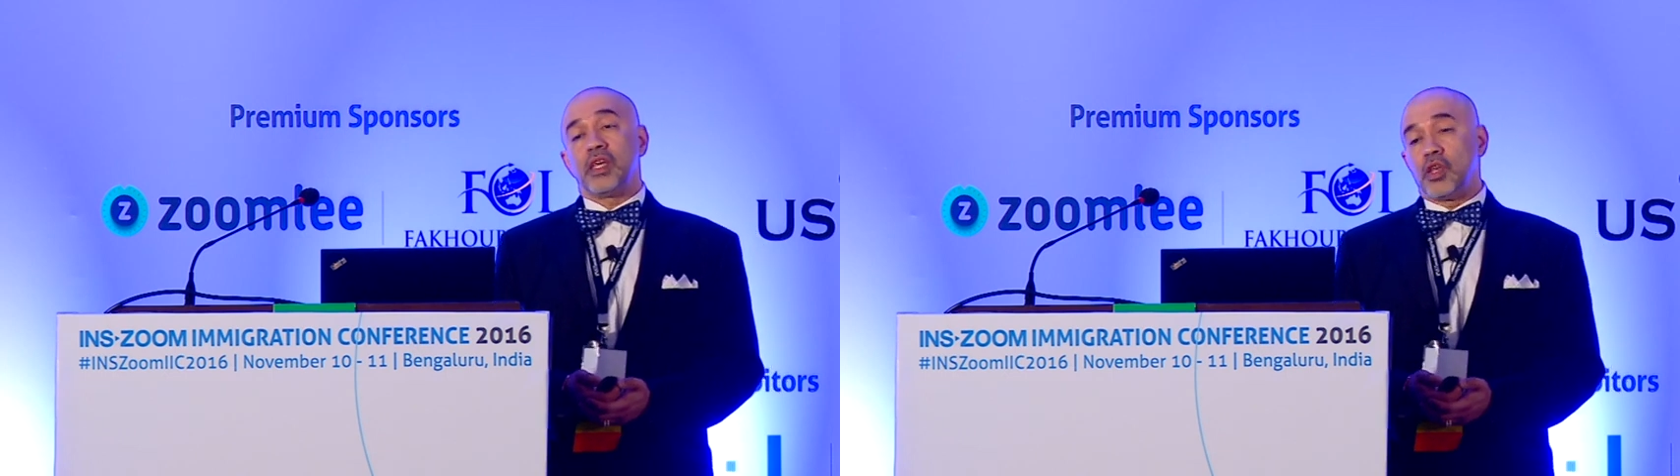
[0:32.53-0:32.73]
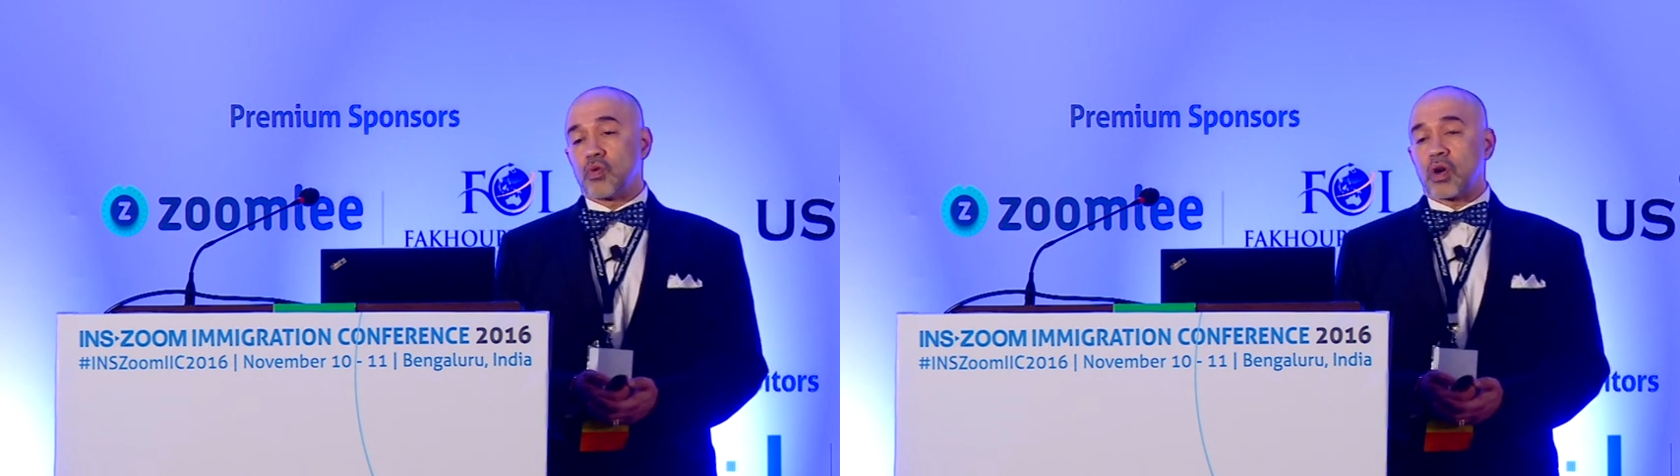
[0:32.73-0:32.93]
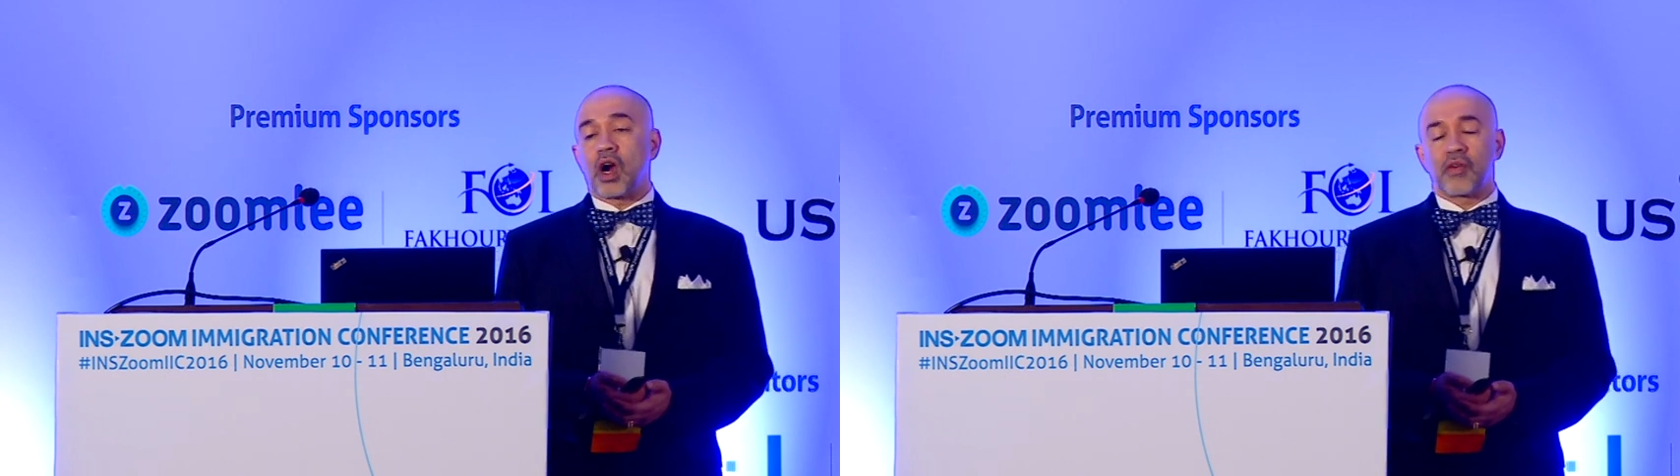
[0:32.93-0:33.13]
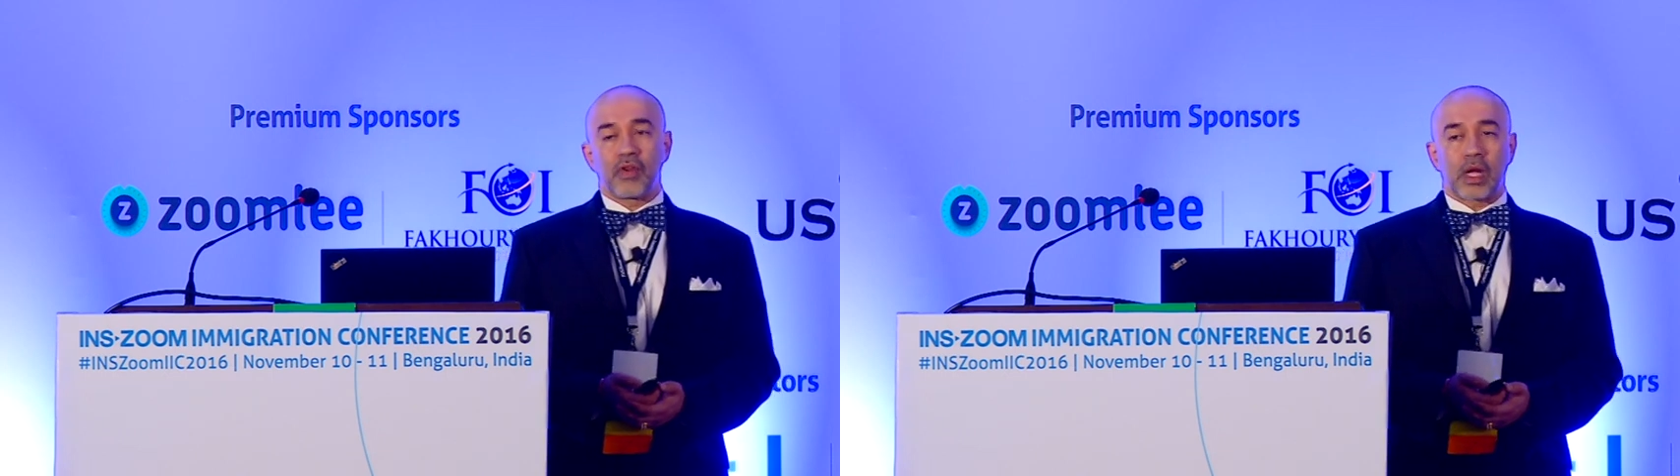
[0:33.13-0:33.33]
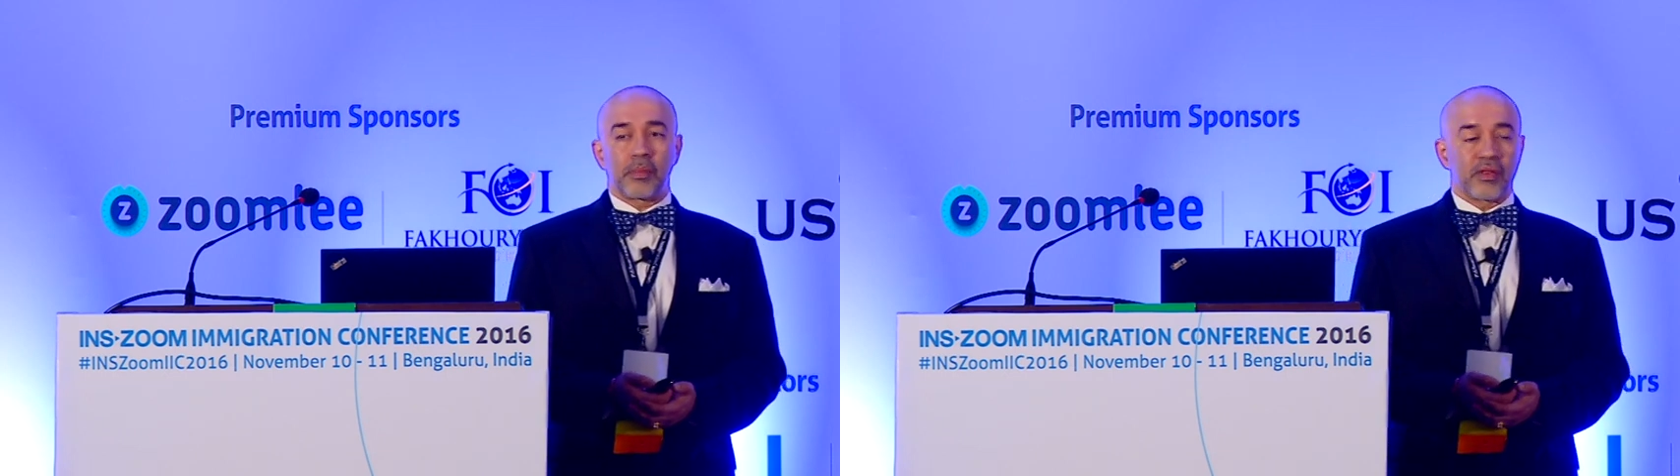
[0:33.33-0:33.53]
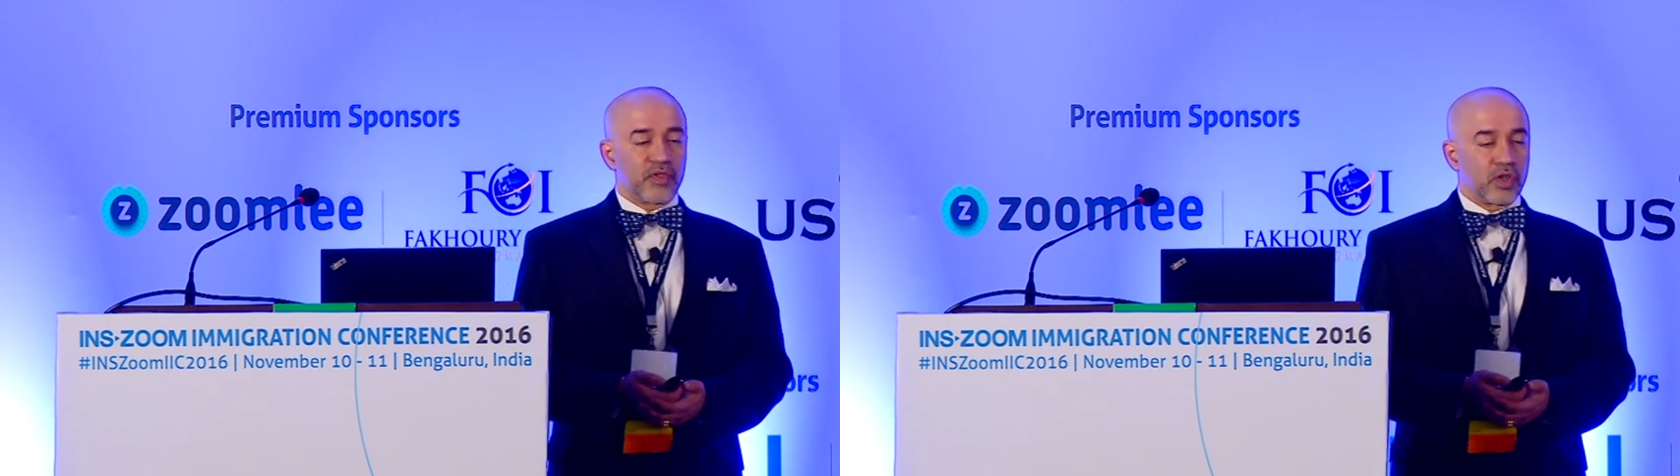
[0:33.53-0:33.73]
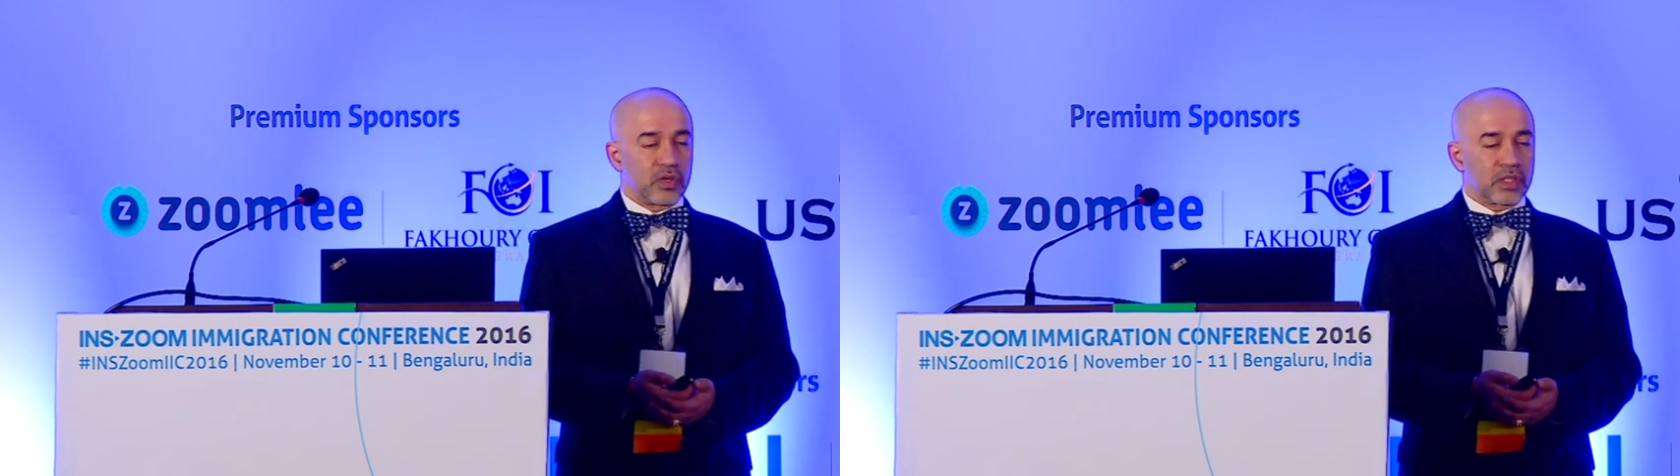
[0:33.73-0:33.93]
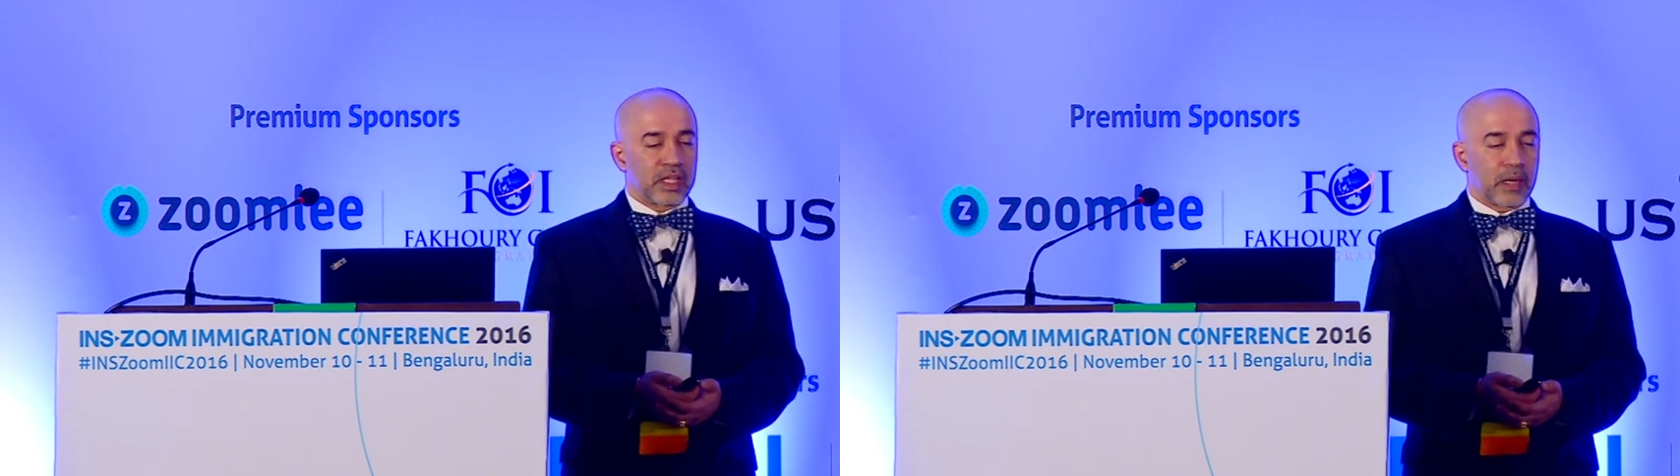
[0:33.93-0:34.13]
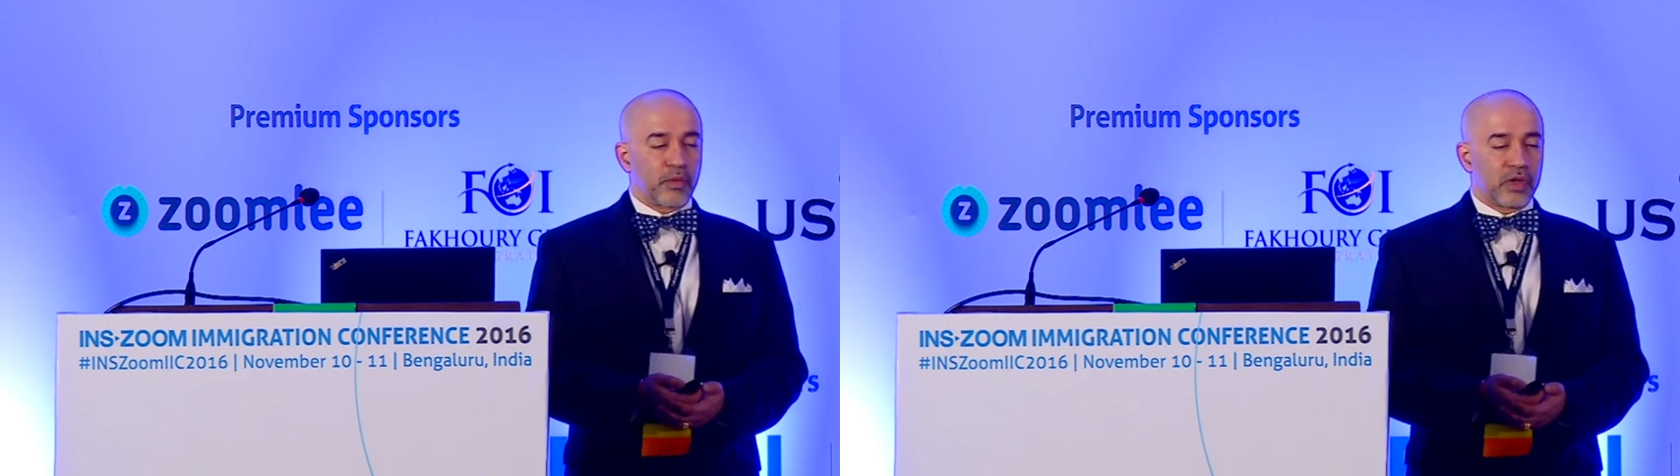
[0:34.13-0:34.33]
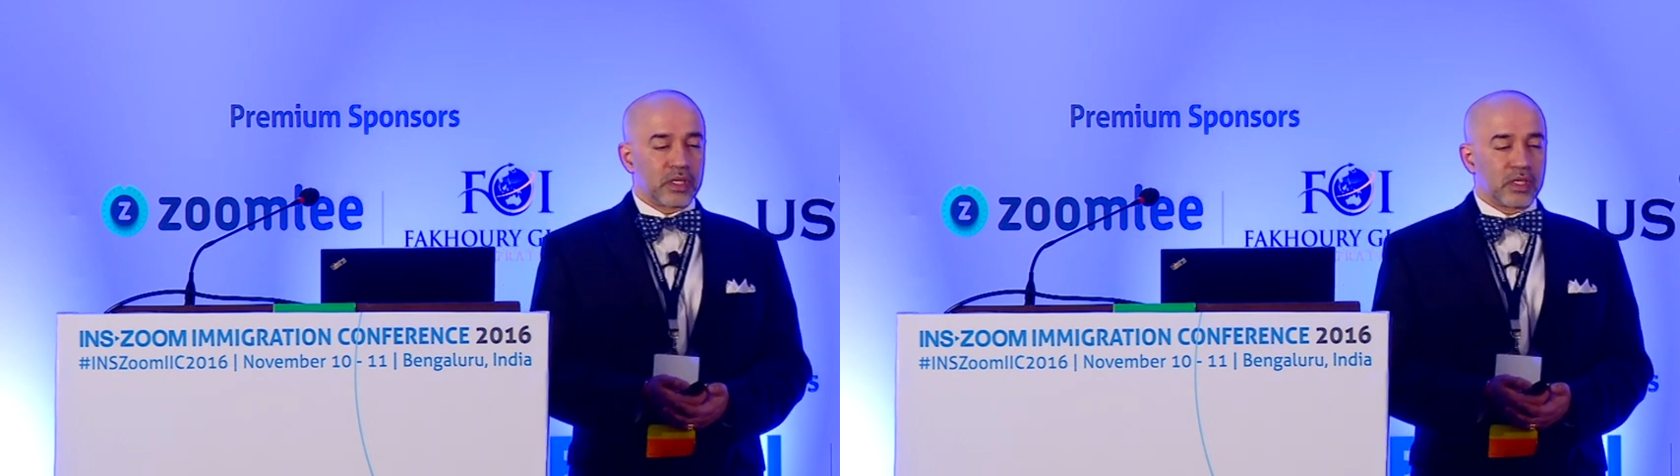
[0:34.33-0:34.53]
EU card for a couple of years at that
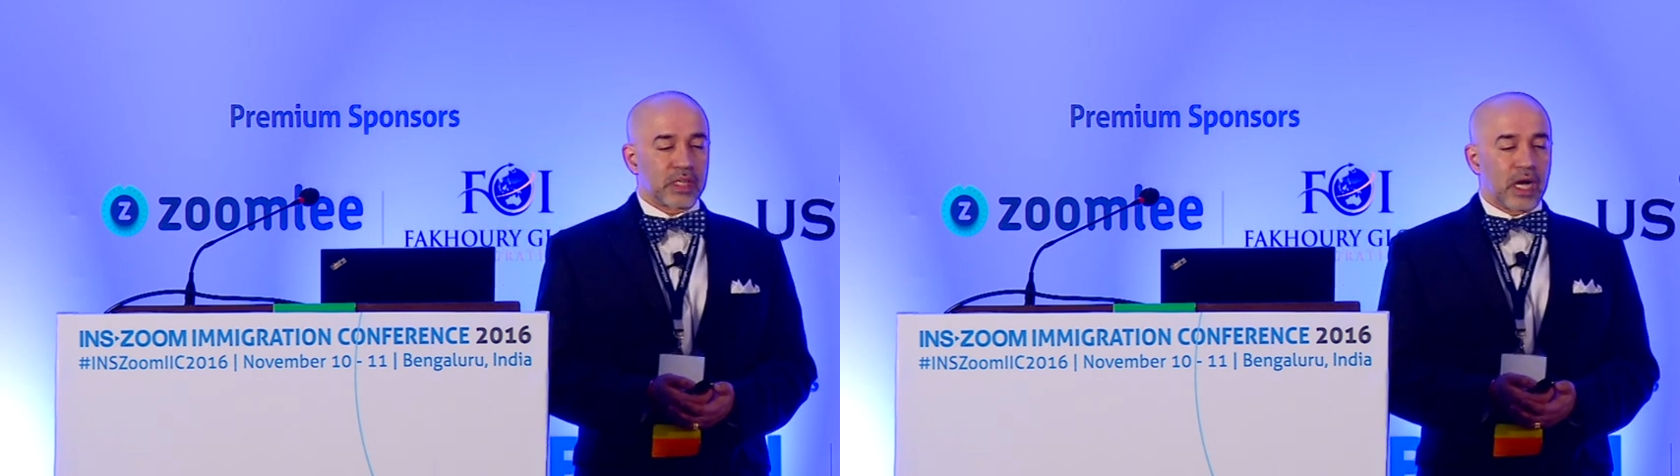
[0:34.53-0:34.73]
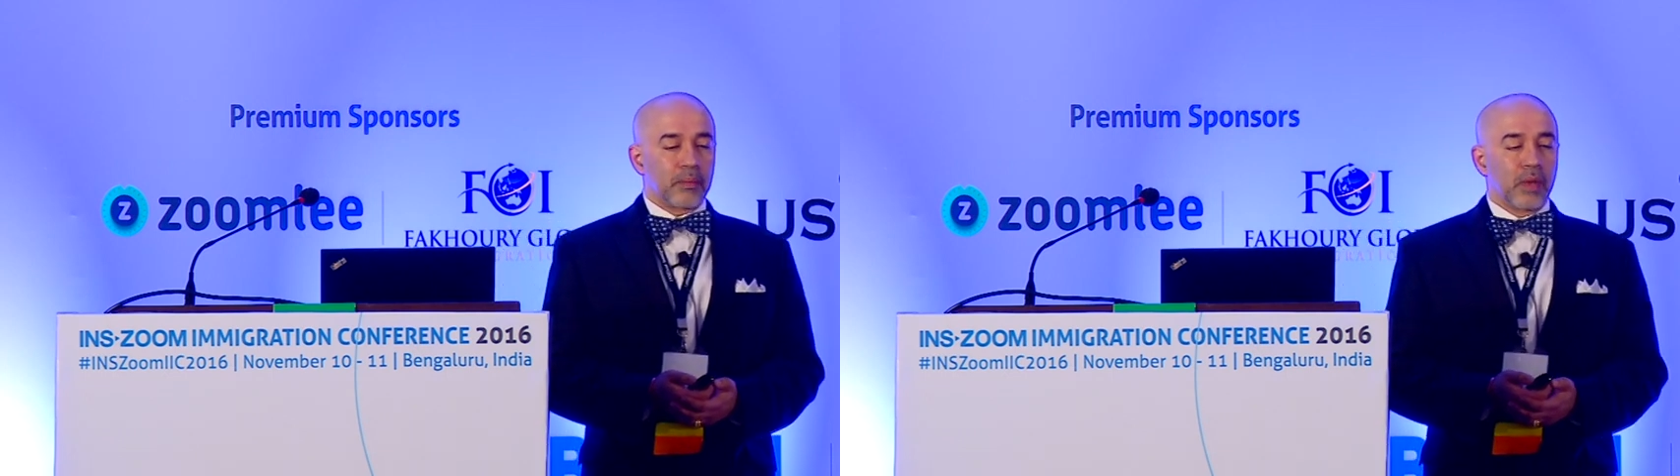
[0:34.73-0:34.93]
point in time.